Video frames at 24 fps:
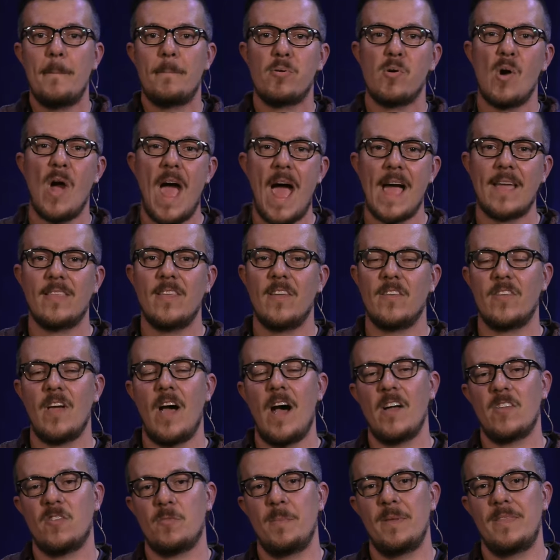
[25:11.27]
practice
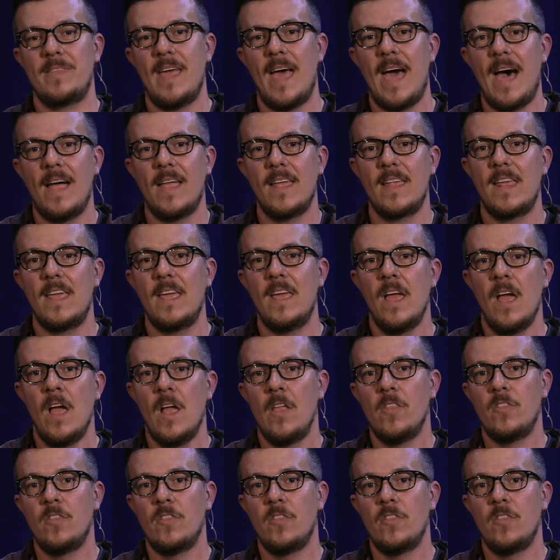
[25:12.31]
hospitality